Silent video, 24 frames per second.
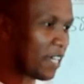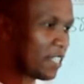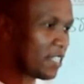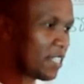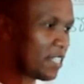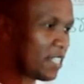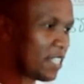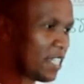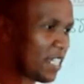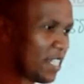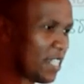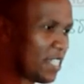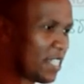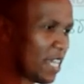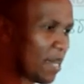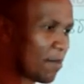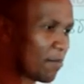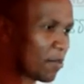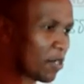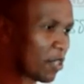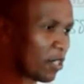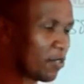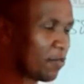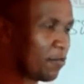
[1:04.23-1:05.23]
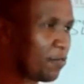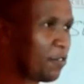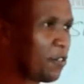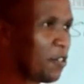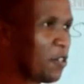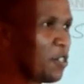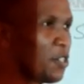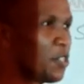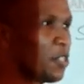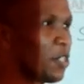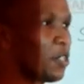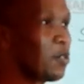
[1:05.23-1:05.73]
seen some
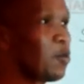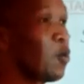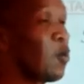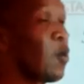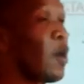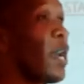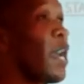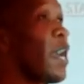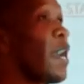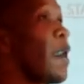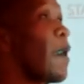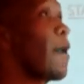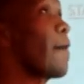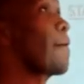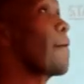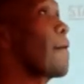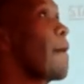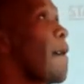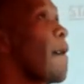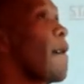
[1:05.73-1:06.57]
confusion where